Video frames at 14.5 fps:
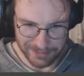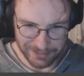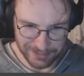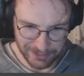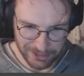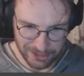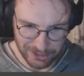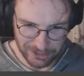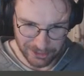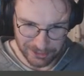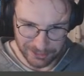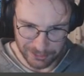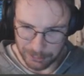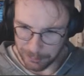they're
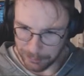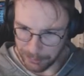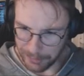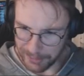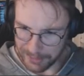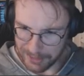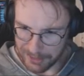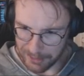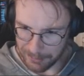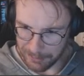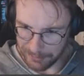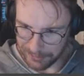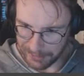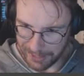starting to bring some
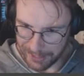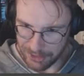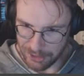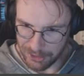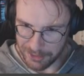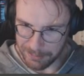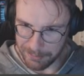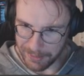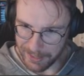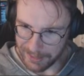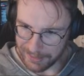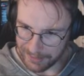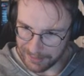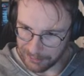of the edges
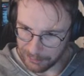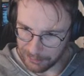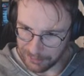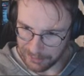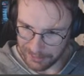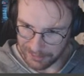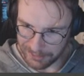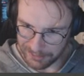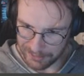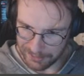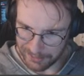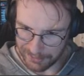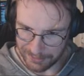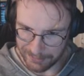back into the,
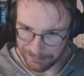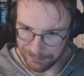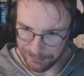the